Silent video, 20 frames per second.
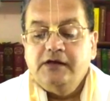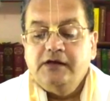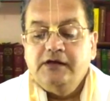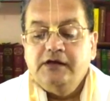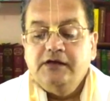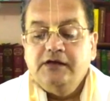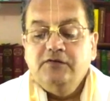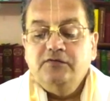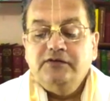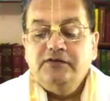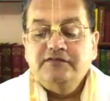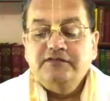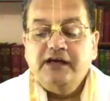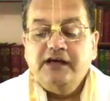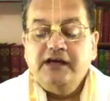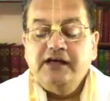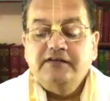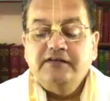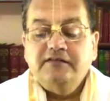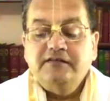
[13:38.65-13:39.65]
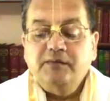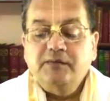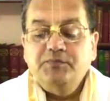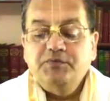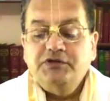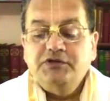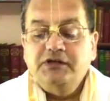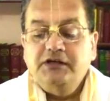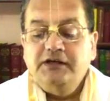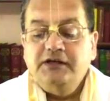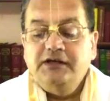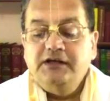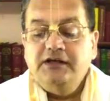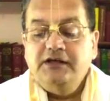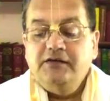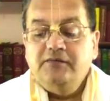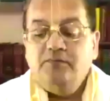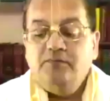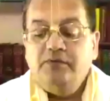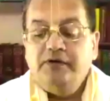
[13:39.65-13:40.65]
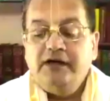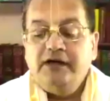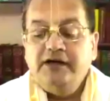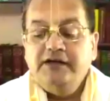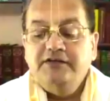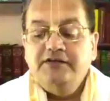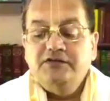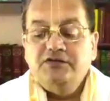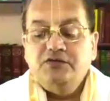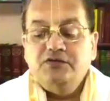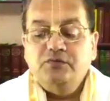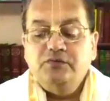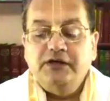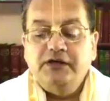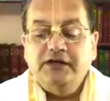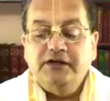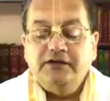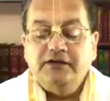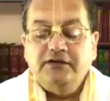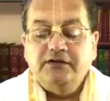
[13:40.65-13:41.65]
He was exceptionally bright student,